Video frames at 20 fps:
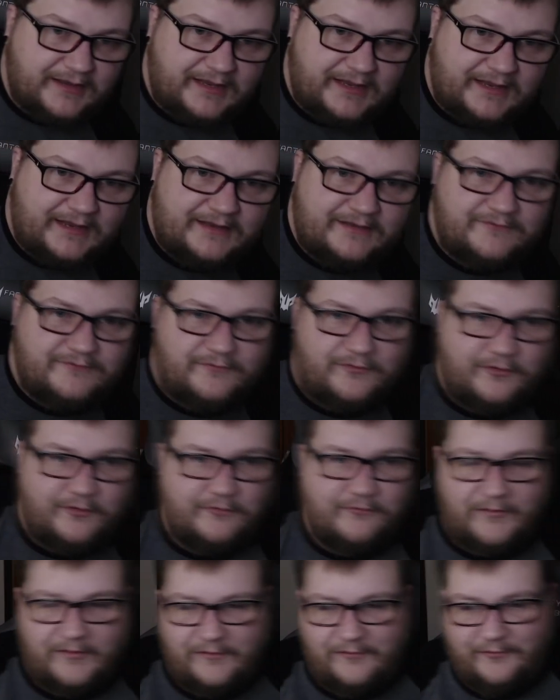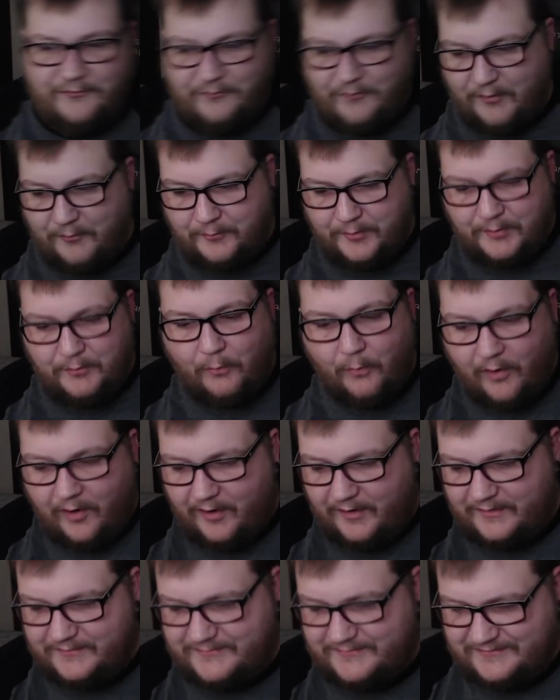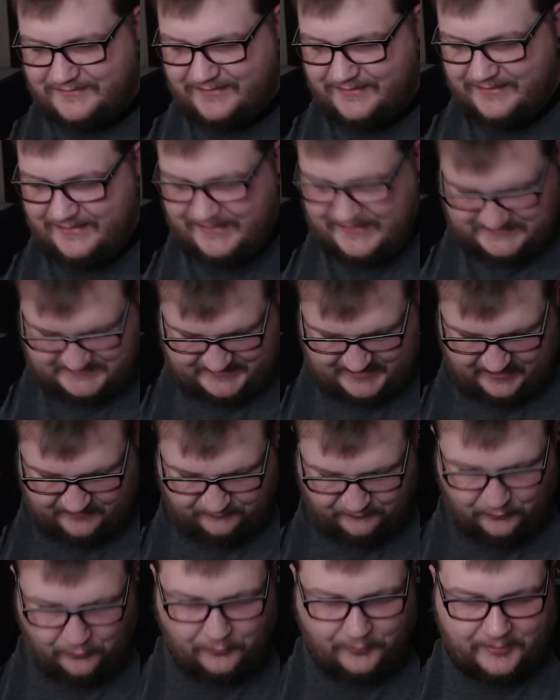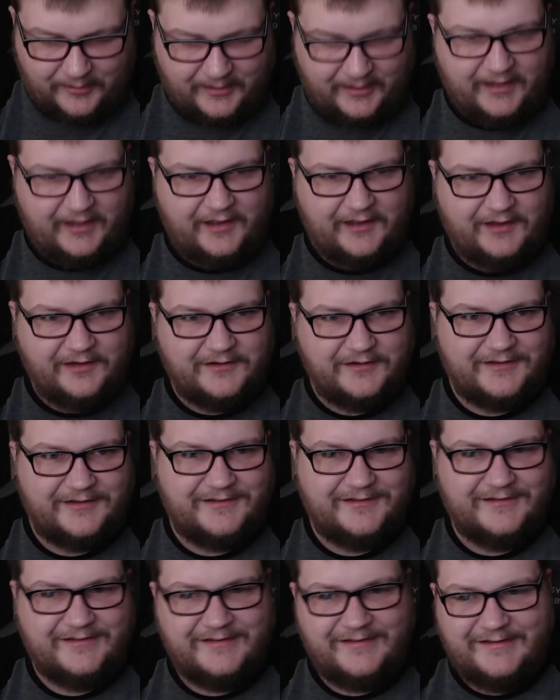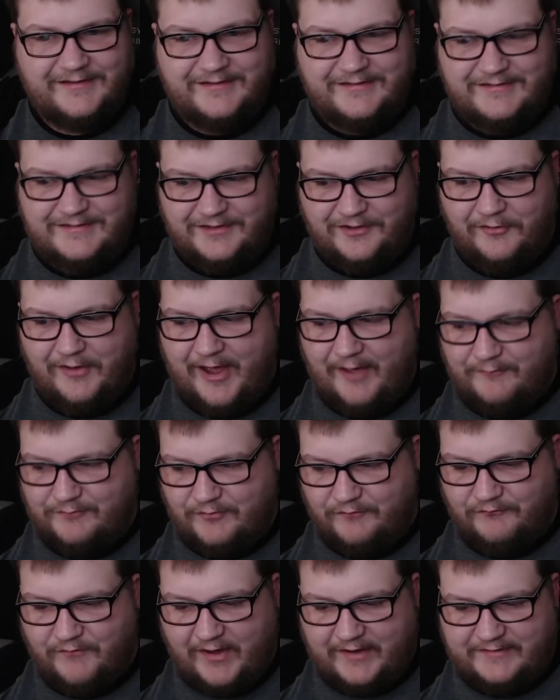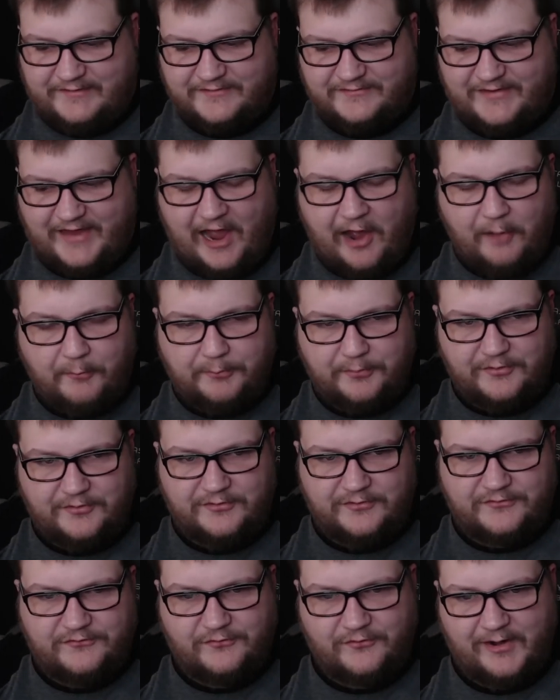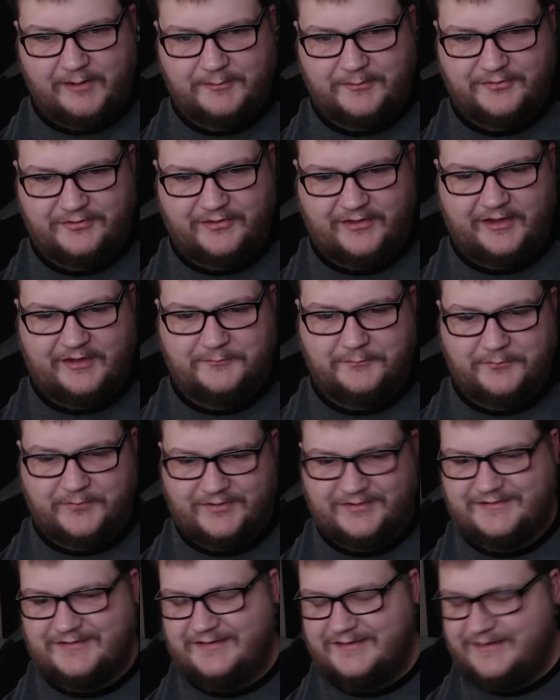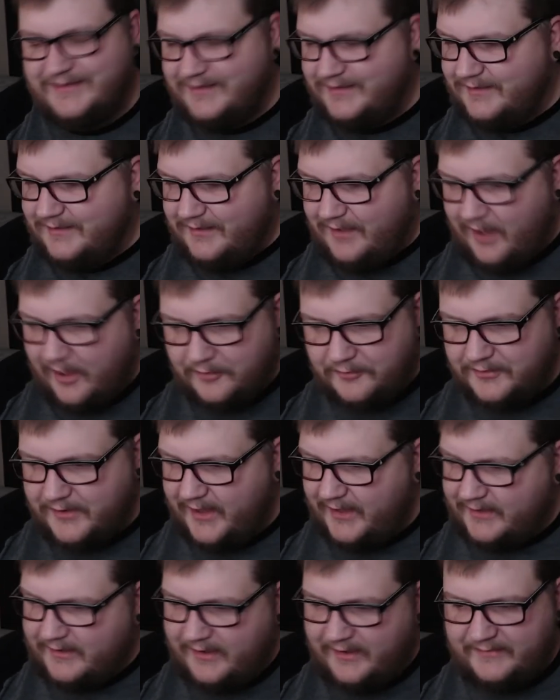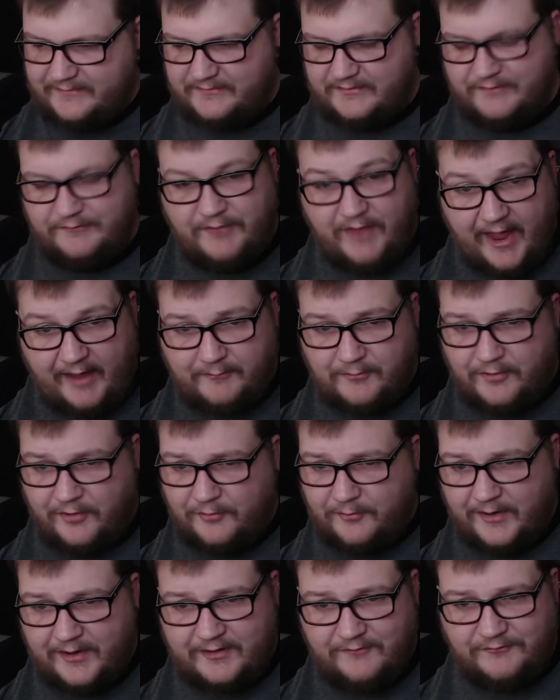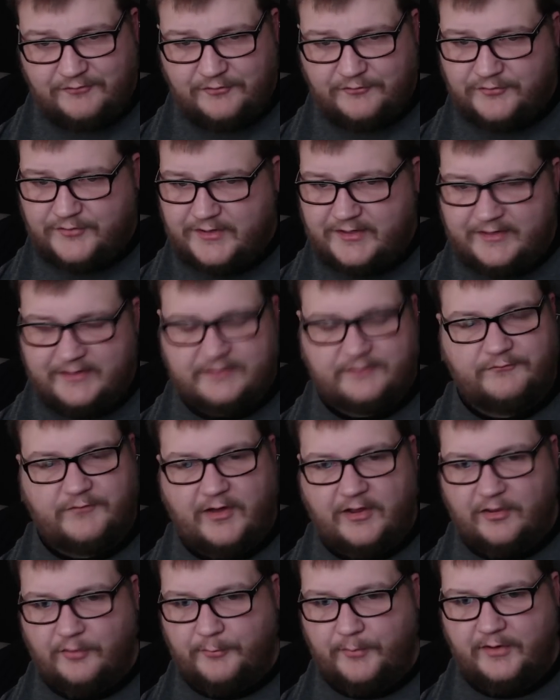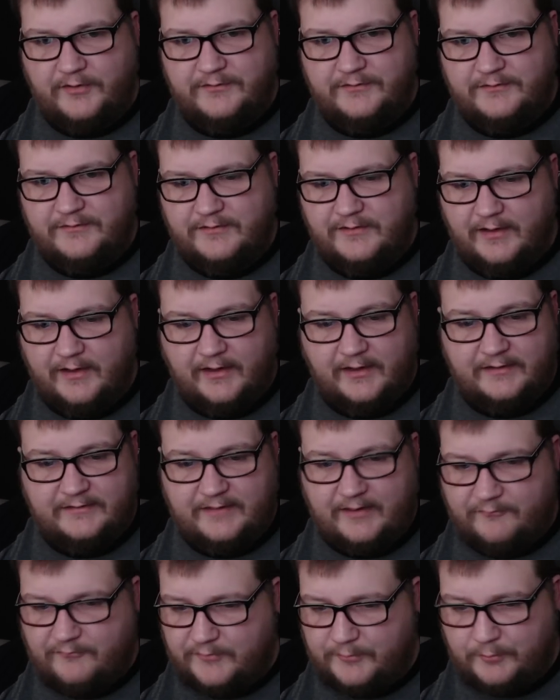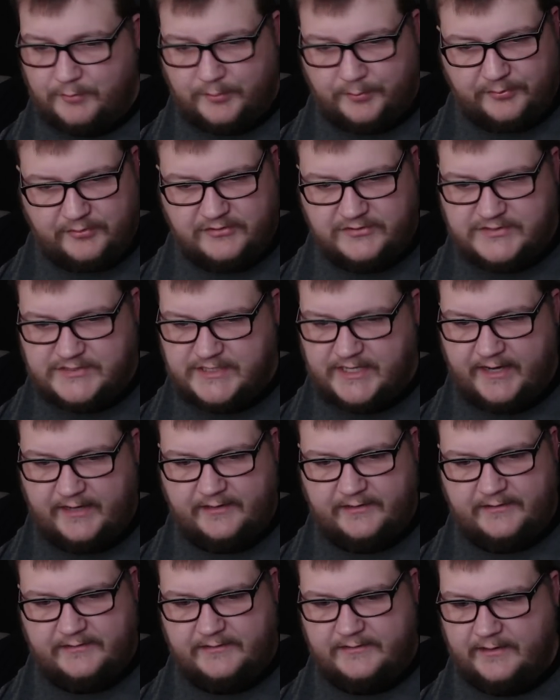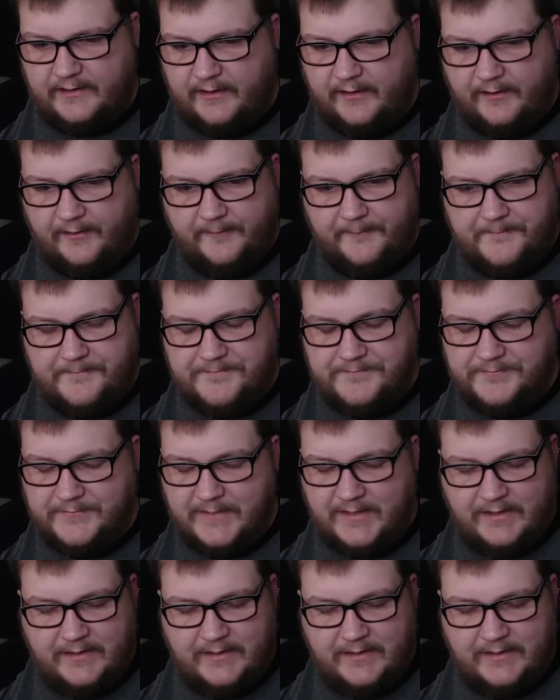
need or what we want instead of going in and you know have to fight the scalpers for everything but other than that guys if you haven't already feel free to hit the follow button uh, definitely would appreciate it um,